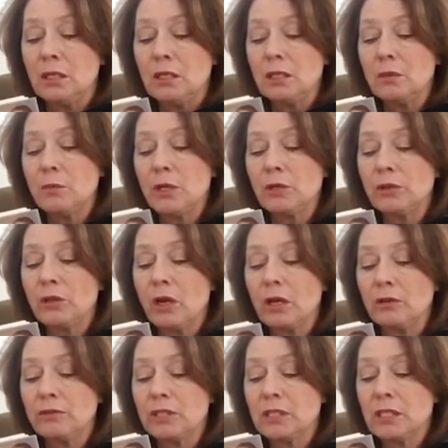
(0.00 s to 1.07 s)
The mere thought
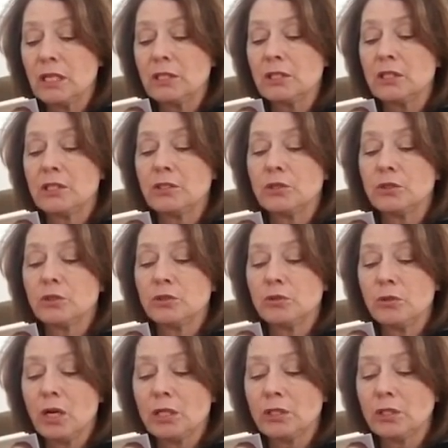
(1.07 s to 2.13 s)
of such
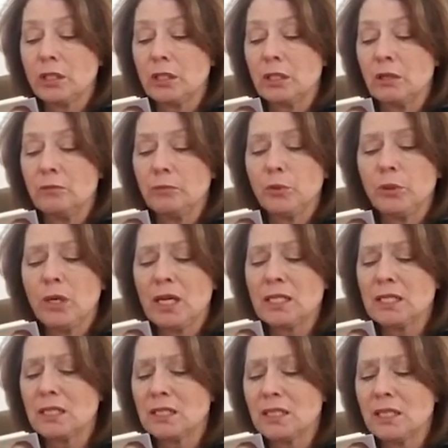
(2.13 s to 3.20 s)
destruction,
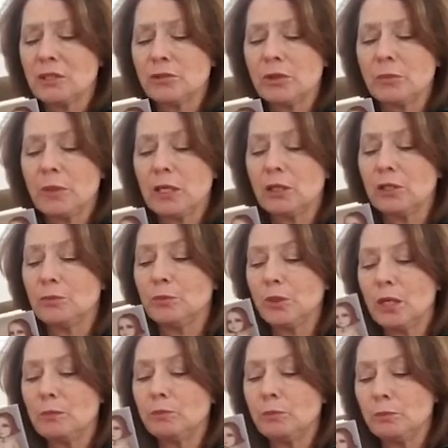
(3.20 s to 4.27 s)
priceless history, made her
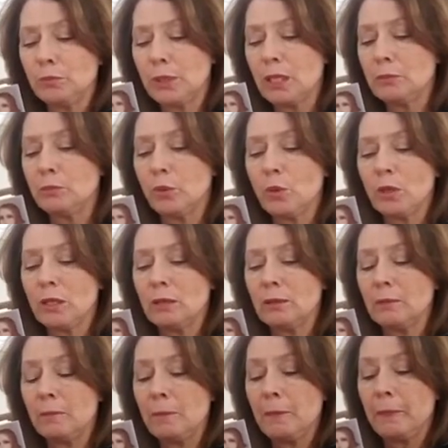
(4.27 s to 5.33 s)
blood boil.
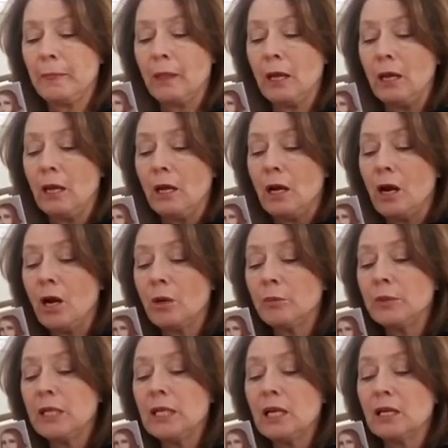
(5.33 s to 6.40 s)

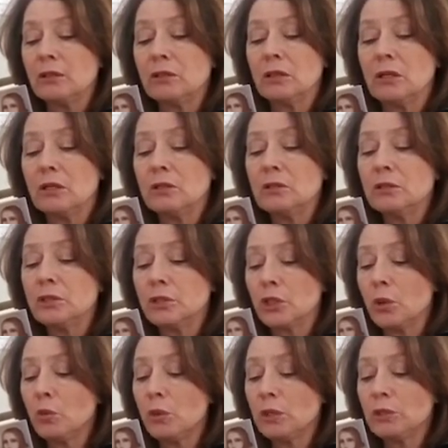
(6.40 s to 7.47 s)
Harmony and her uncle Joe
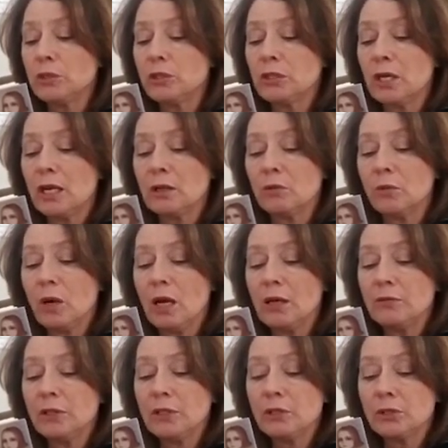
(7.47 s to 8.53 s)
Wiltshire had
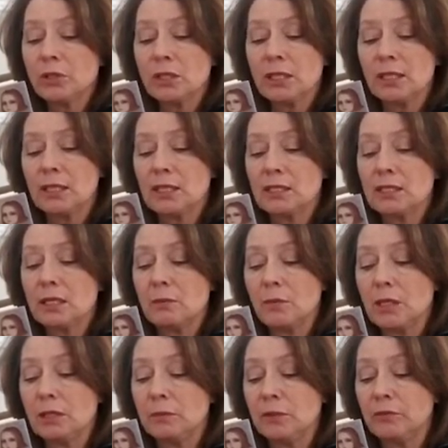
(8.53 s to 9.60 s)
arrived in Turkey less than a
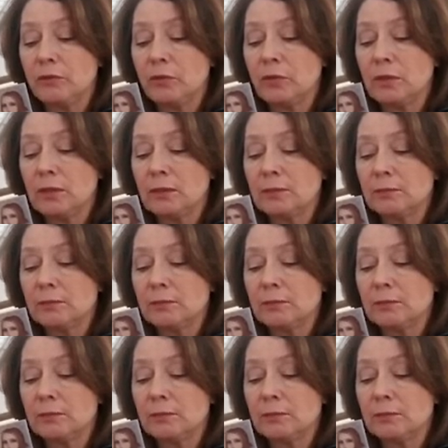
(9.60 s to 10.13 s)
month before.